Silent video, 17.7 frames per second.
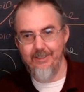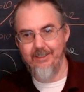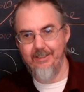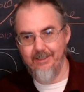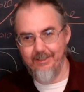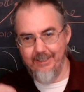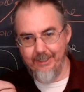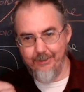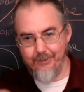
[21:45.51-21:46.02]

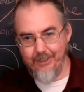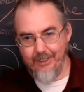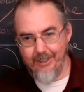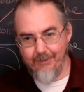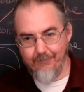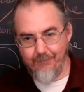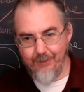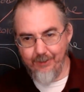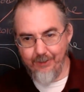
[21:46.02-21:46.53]
allowing
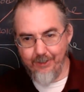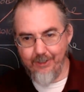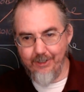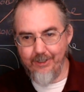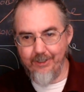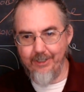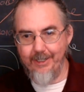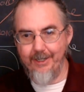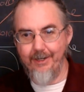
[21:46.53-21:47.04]

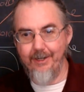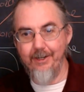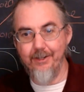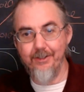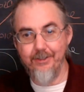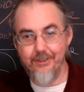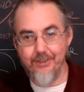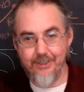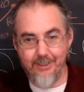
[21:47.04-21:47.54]
FDR
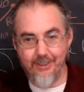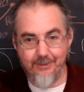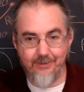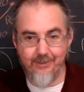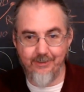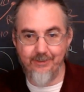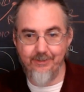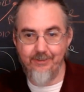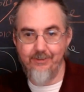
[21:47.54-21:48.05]
another
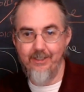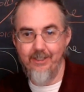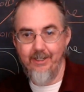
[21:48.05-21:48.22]
justice,